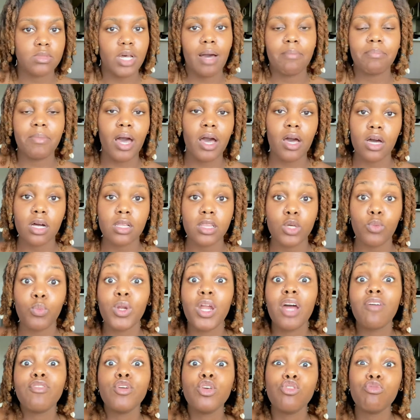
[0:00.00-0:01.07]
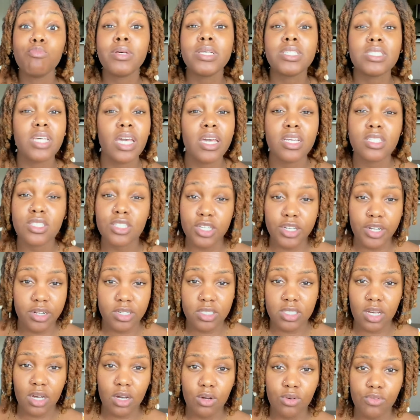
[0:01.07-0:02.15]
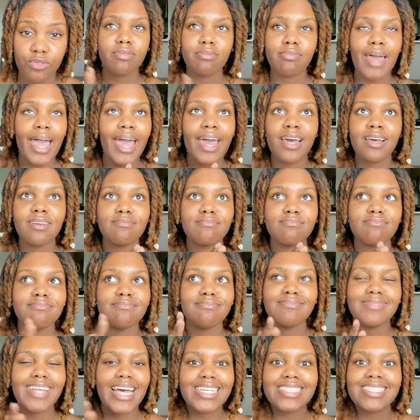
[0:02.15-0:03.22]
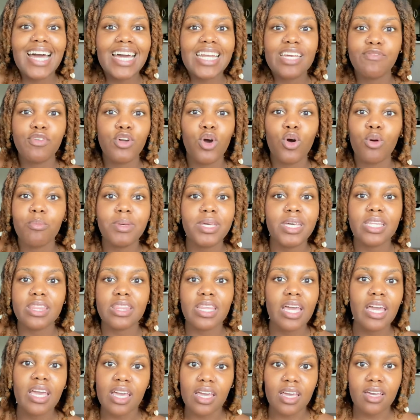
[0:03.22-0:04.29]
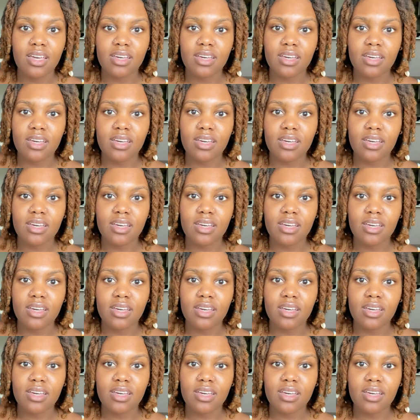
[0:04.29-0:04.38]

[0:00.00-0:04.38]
I'm not ugly. Whatever you've been saying to yourself, that's not even going to be a thing.